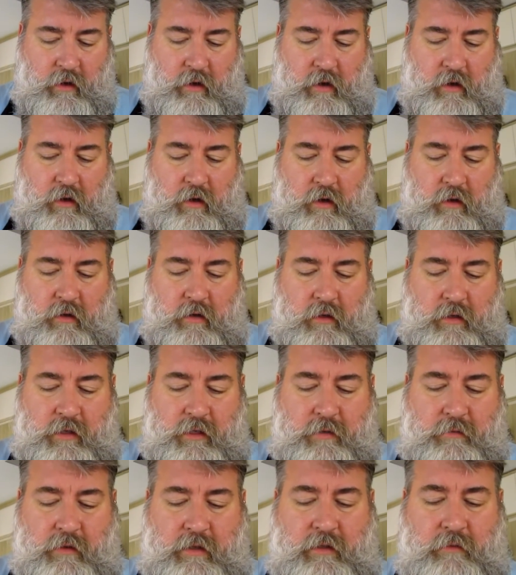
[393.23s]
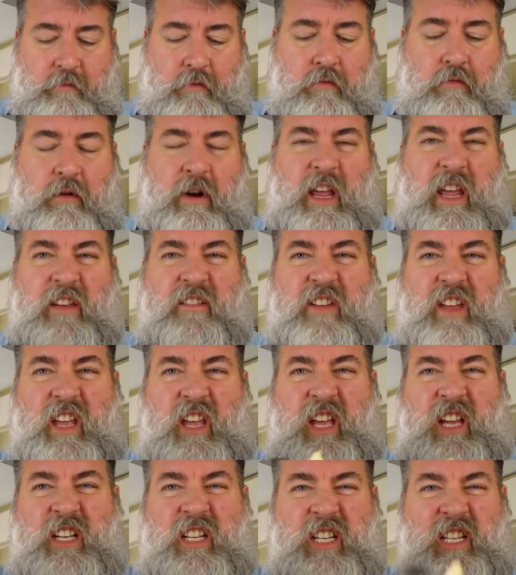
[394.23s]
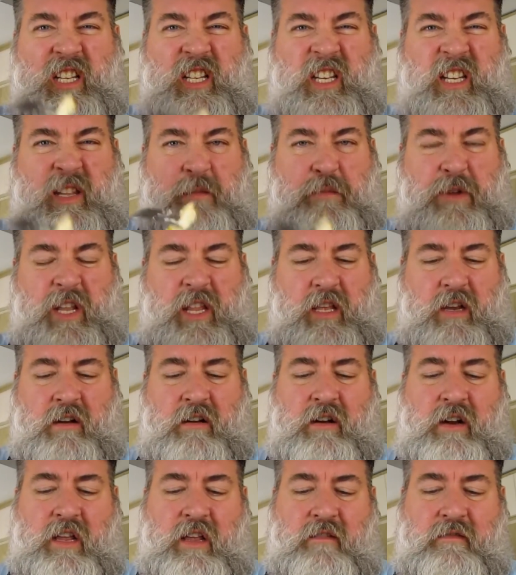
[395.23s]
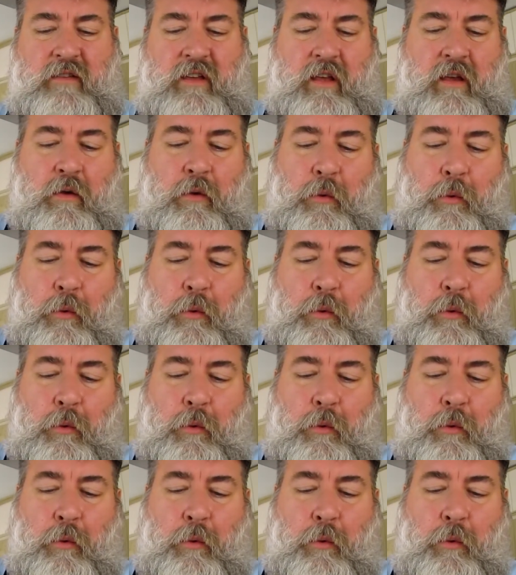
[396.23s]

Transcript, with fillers: Uh, just want some gravy. Just dip it in the gravy.